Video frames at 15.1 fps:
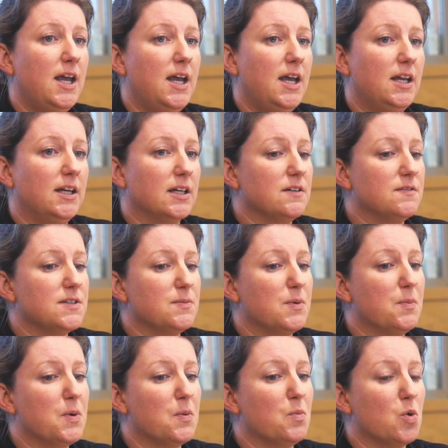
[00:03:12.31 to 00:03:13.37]
and it gives them a
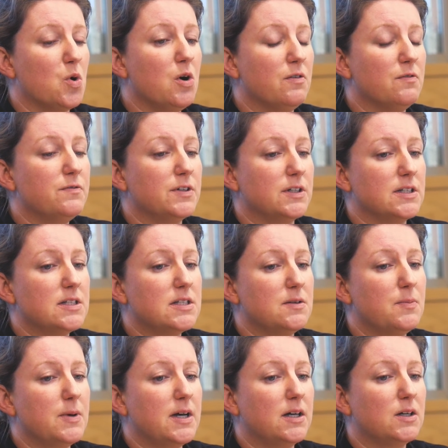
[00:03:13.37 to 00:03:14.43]
bit more confidence
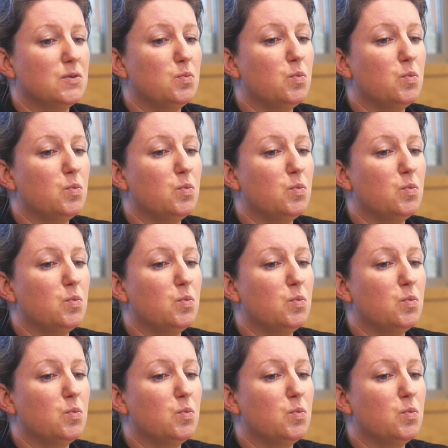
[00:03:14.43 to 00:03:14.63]
about